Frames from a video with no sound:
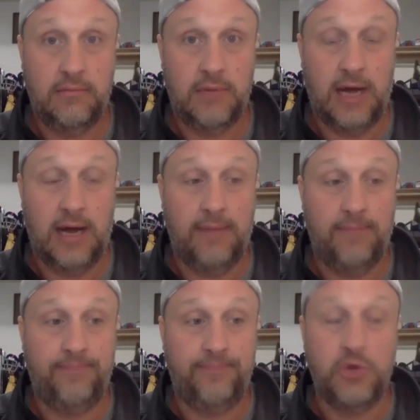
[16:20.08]

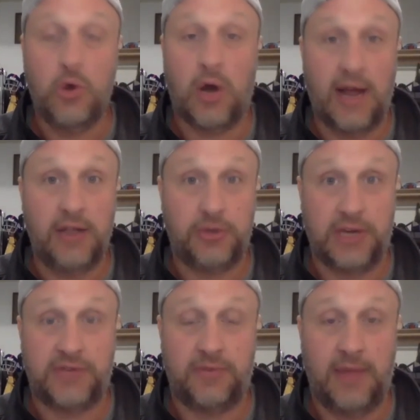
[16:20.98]
URL address
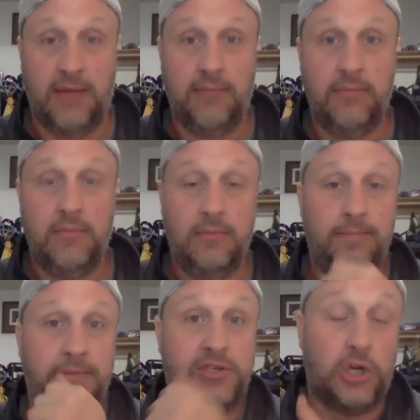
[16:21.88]
from them.
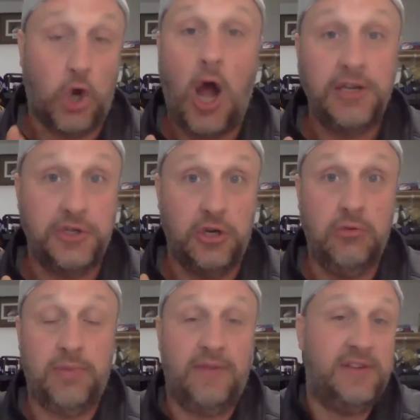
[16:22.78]
It's going to cost you,
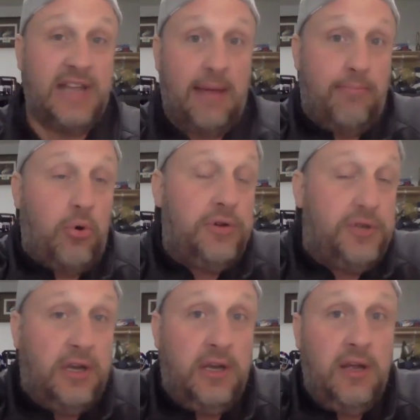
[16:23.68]
but if it's that important to
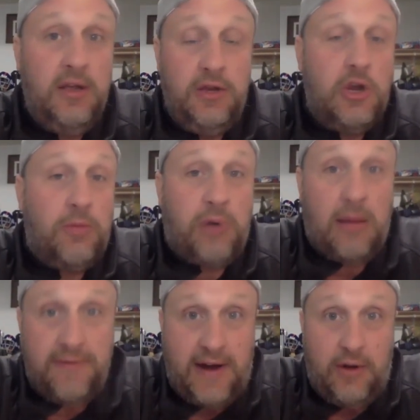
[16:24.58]
you, you can probably
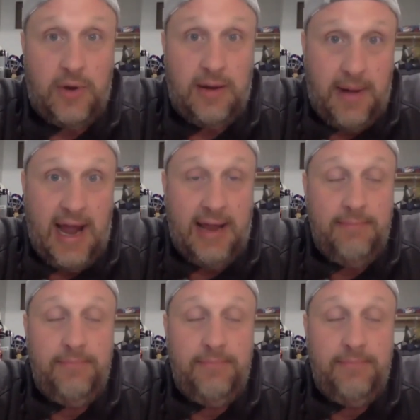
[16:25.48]
find a way to buy it.